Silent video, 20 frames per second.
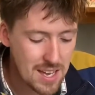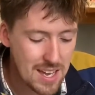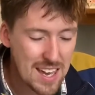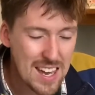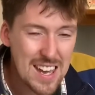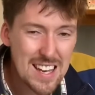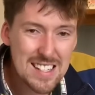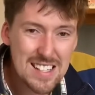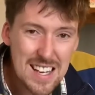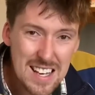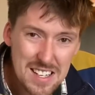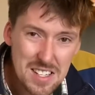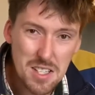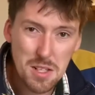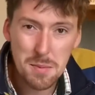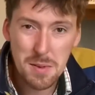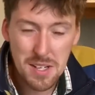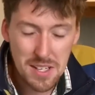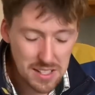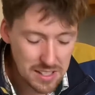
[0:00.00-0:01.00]
He'd hidden
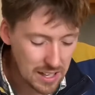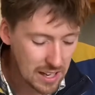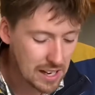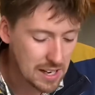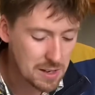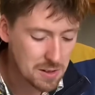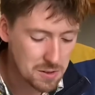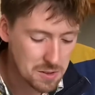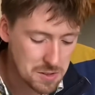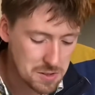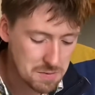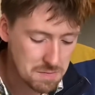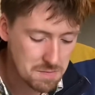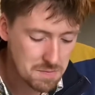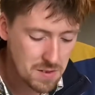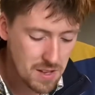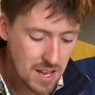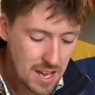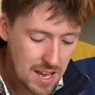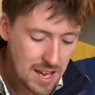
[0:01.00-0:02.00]
them in the clouds.
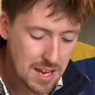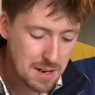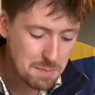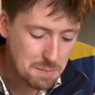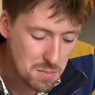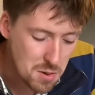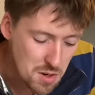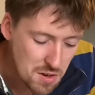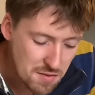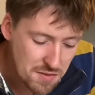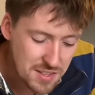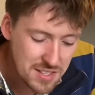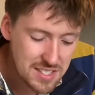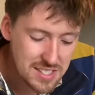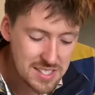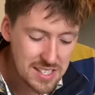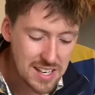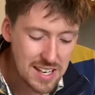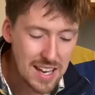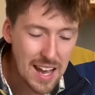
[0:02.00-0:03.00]
He'd moved the
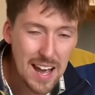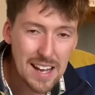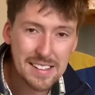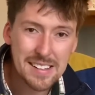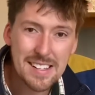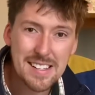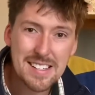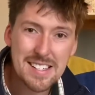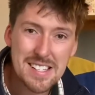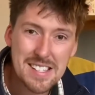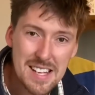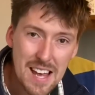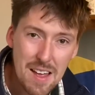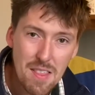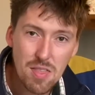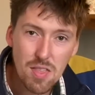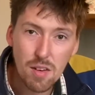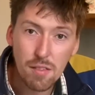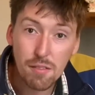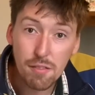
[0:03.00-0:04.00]
sea and He'd
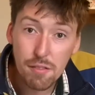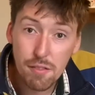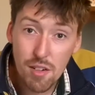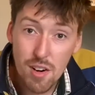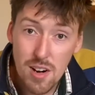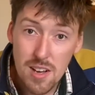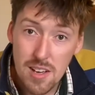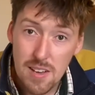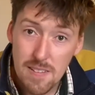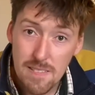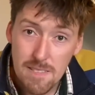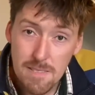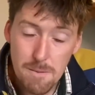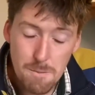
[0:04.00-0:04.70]
set them free.